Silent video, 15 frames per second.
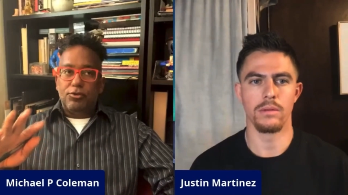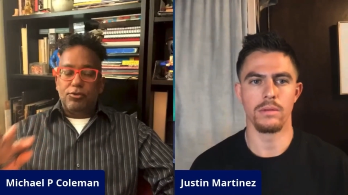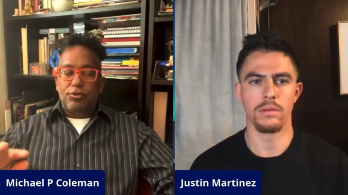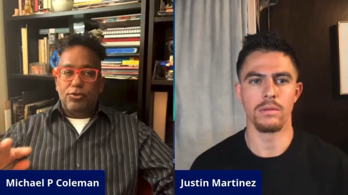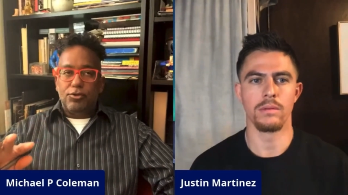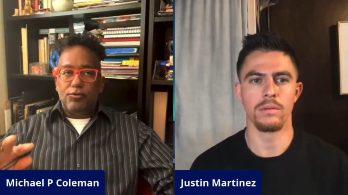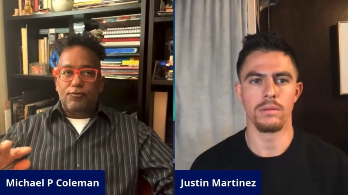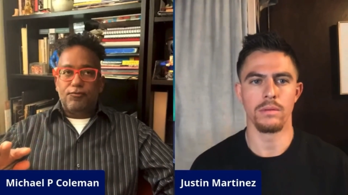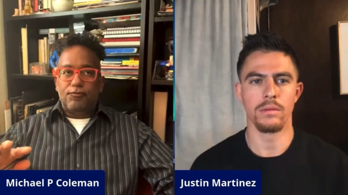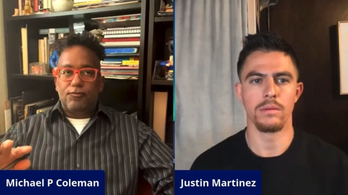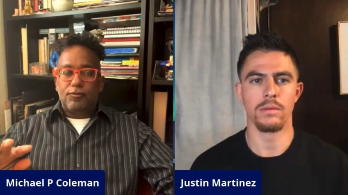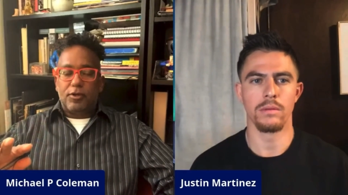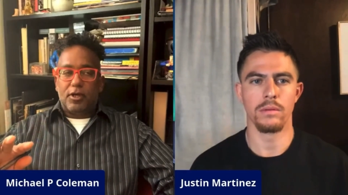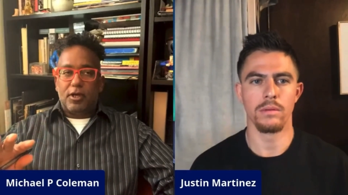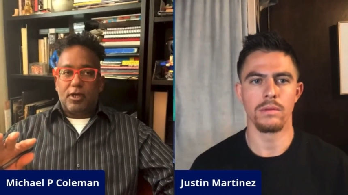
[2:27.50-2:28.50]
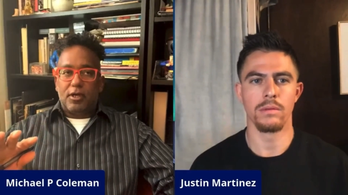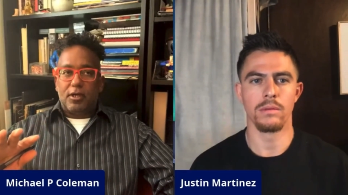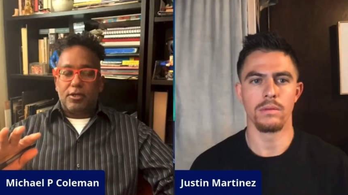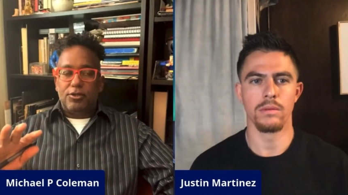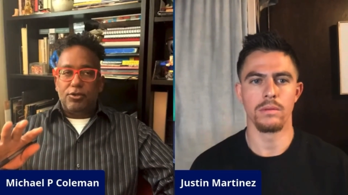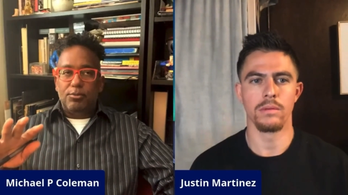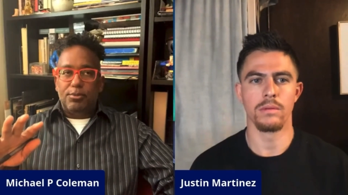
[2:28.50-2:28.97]
Speaker 1: you uh,
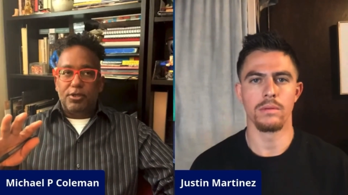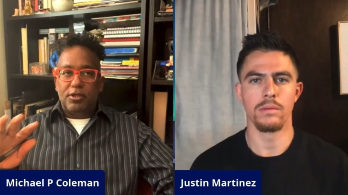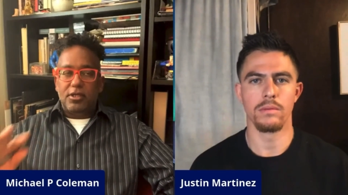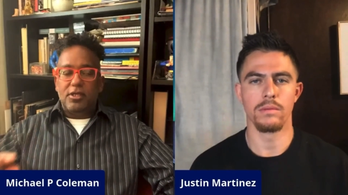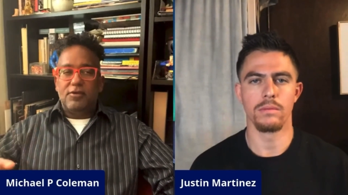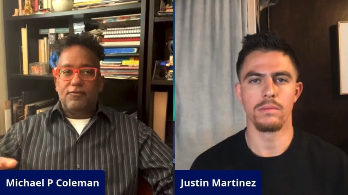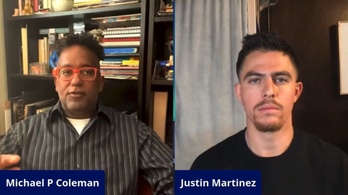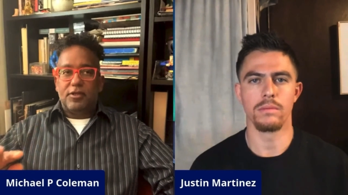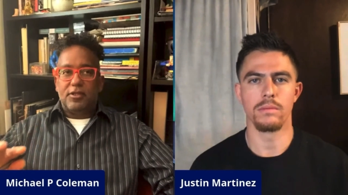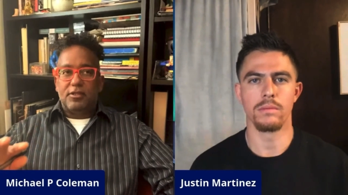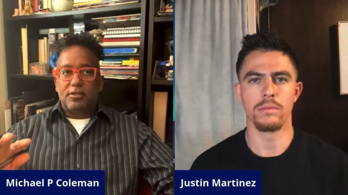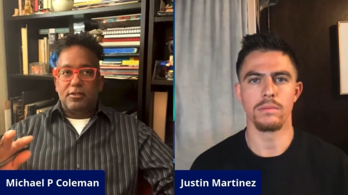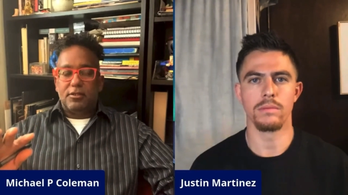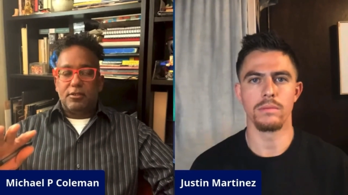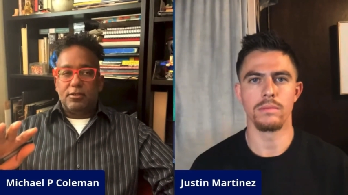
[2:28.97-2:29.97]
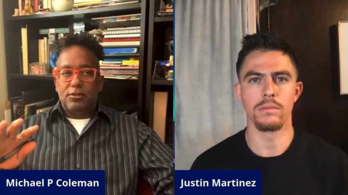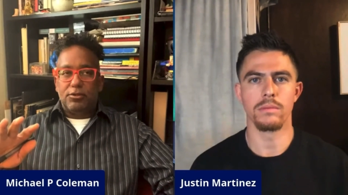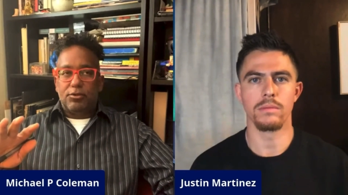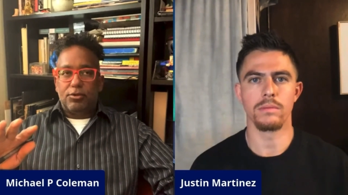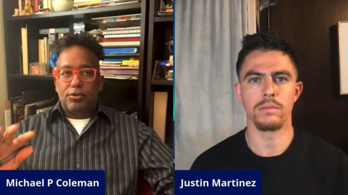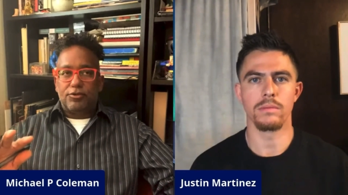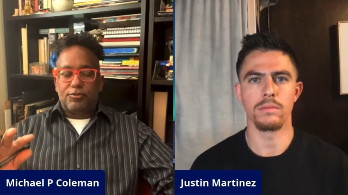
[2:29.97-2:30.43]
you believe that
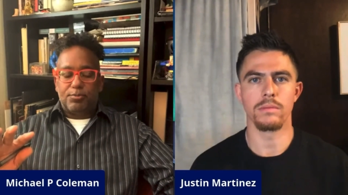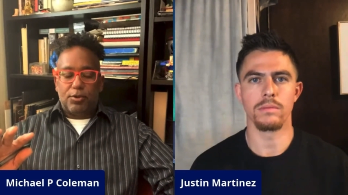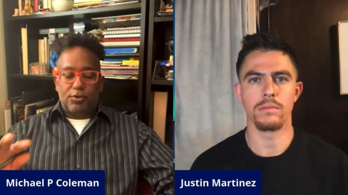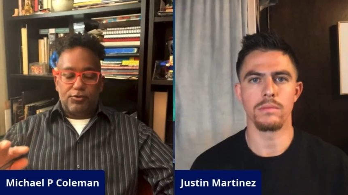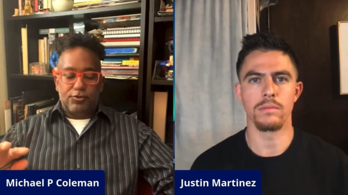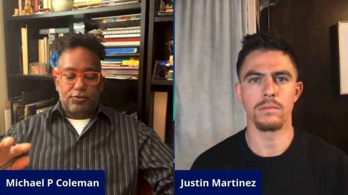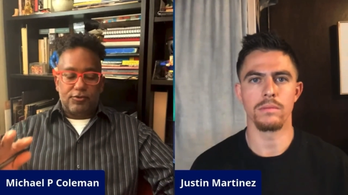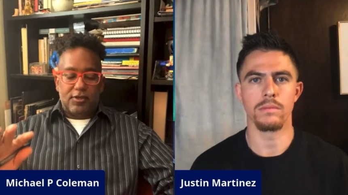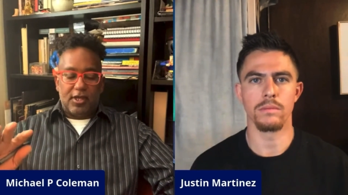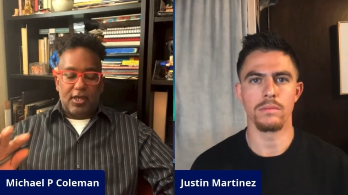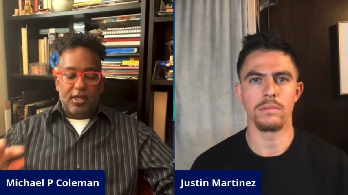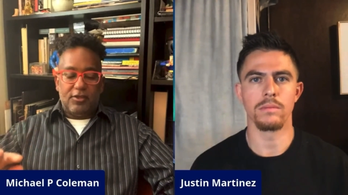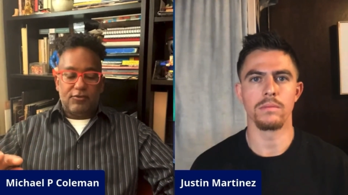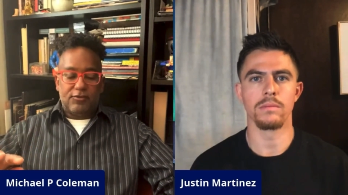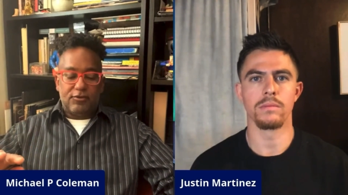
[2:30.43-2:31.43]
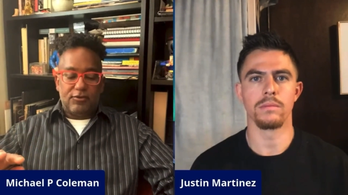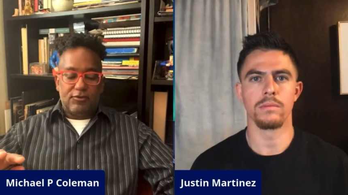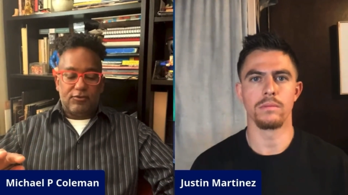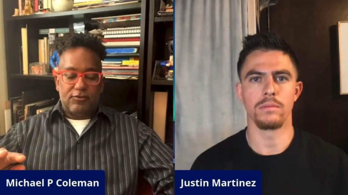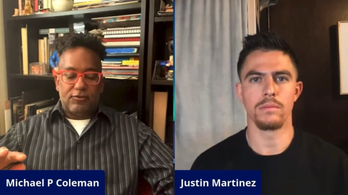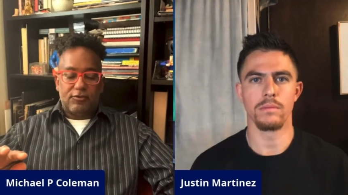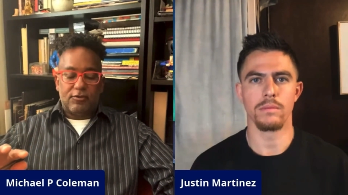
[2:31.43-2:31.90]
your exposure to
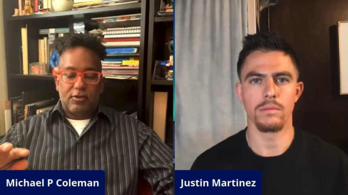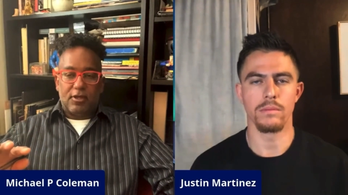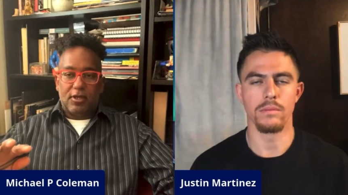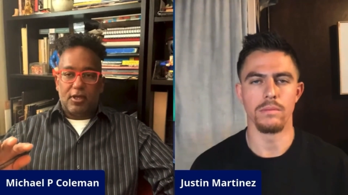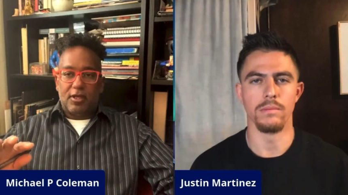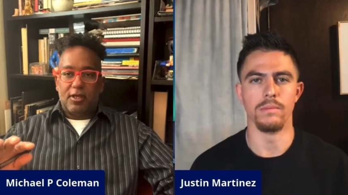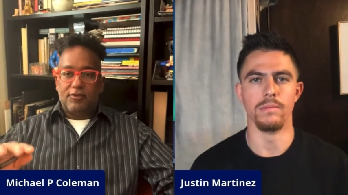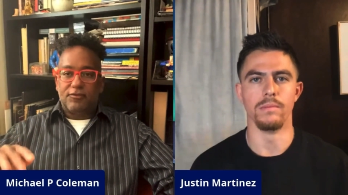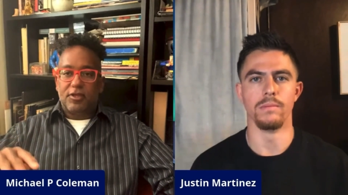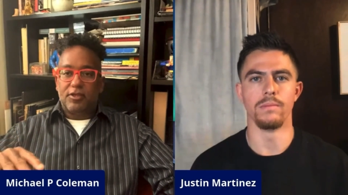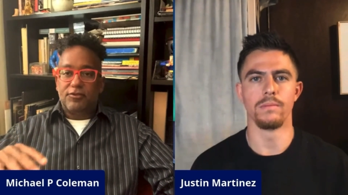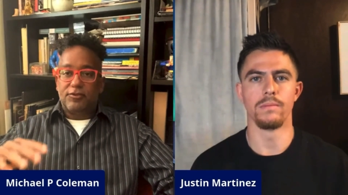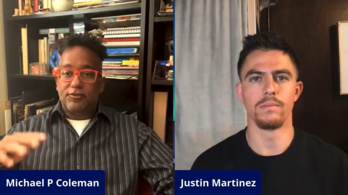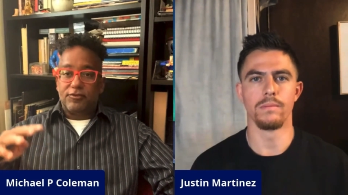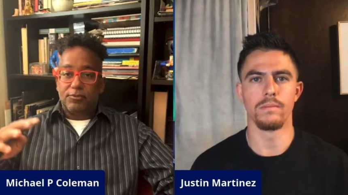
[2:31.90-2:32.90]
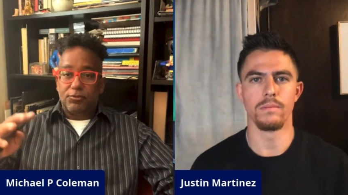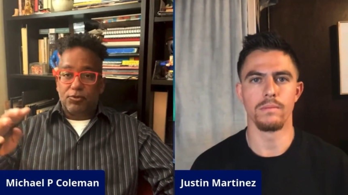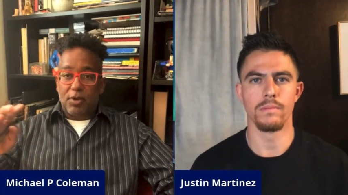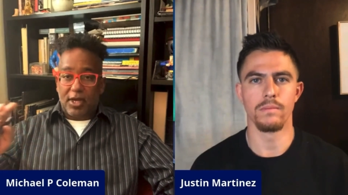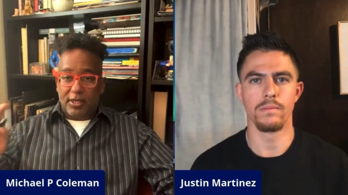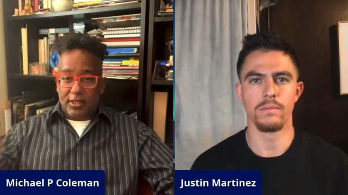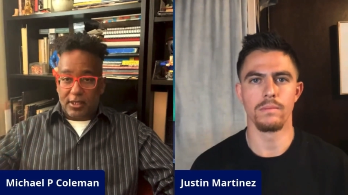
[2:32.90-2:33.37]
ACEs uh, mm-hmm. has led to some
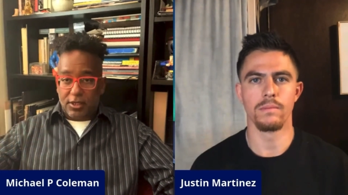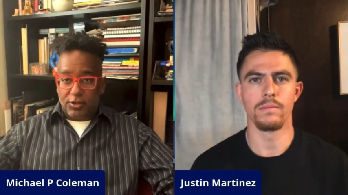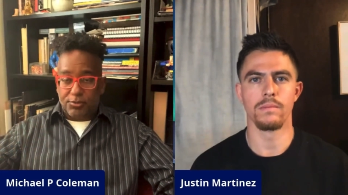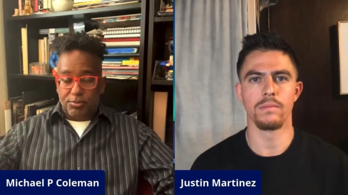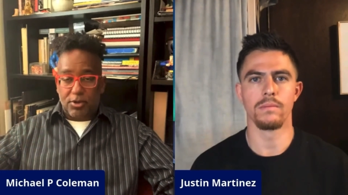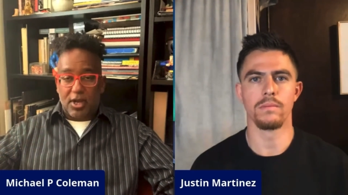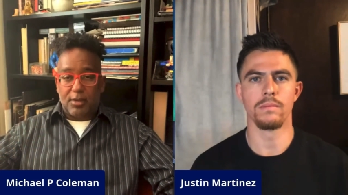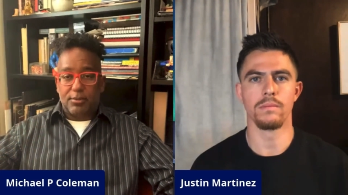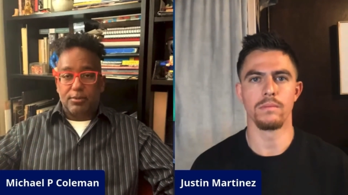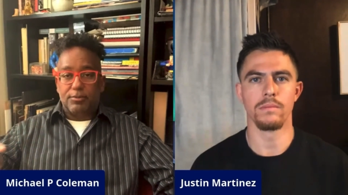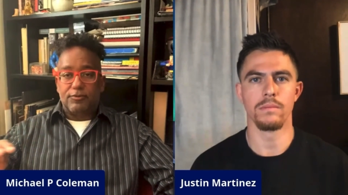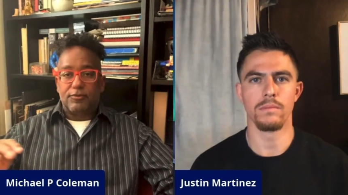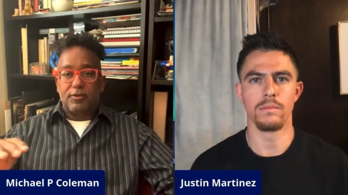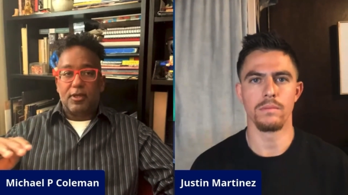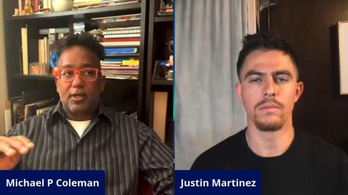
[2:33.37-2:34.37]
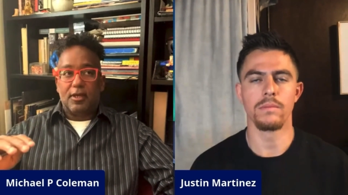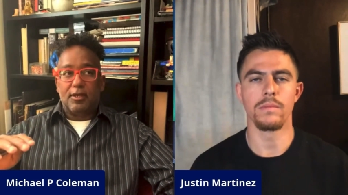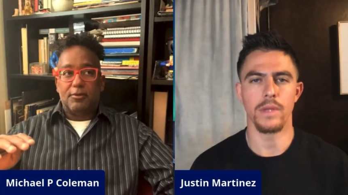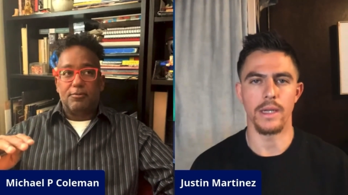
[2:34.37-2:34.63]
chronic health problems. Um, yep